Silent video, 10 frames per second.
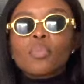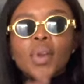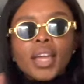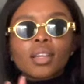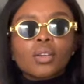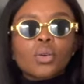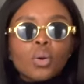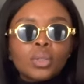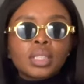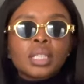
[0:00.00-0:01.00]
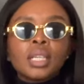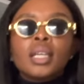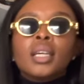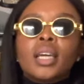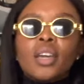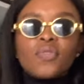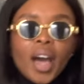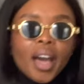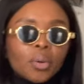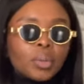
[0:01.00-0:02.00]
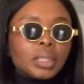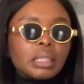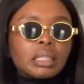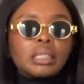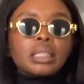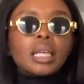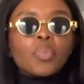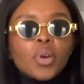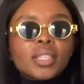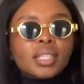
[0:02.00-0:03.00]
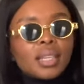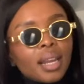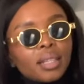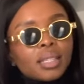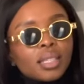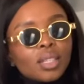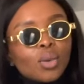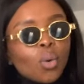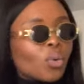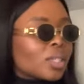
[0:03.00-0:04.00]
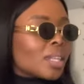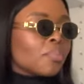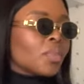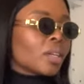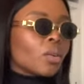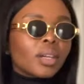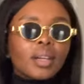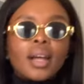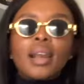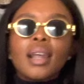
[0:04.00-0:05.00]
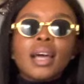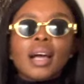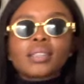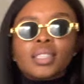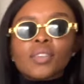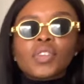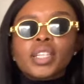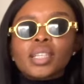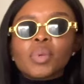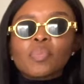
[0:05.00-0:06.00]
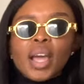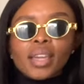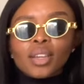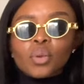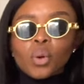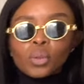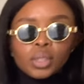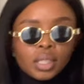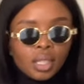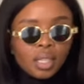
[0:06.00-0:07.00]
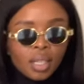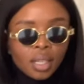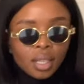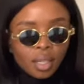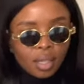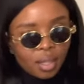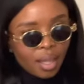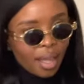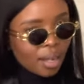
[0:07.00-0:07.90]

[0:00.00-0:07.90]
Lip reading: black and gold, if I was a personality or something, like a color, I'd definitely be black and gold. Hey